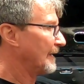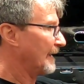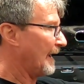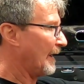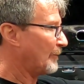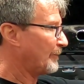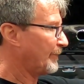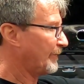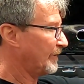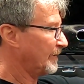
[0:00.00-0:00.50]

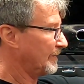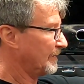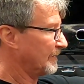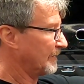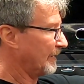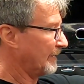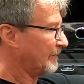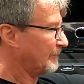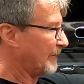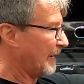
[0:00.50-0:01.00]
I'll put a,
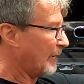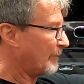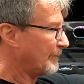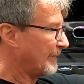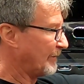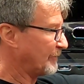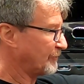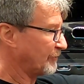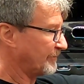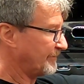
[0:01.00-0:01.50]
will um,
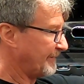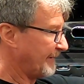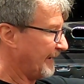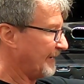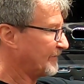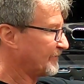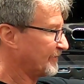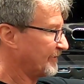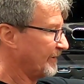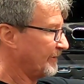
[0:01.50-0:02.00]
measure
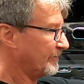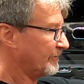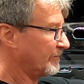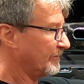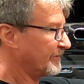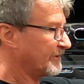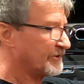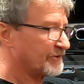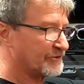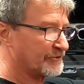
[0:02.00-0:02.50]
dead center
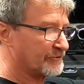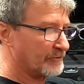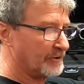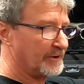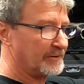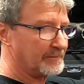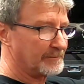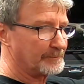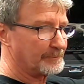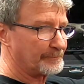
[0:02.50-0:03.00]
of the
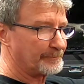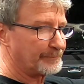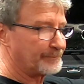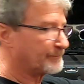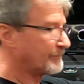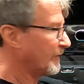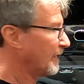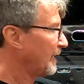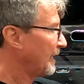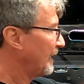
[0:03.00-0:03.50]
strut
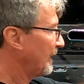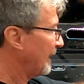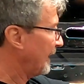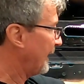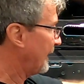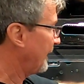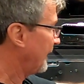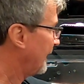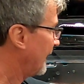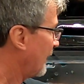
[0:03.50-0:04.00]

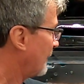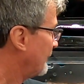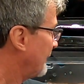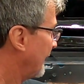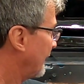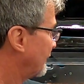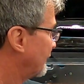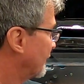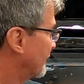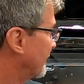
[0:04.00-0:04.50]
and then I'll
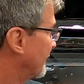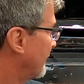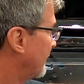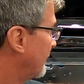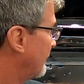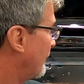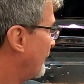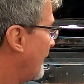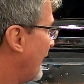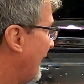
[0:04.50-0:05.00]
measure
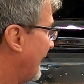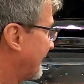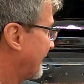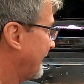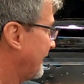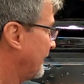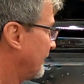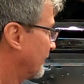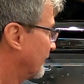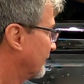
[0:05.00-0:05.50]
back
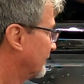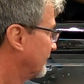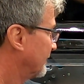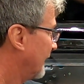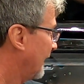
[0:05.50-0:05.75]
here.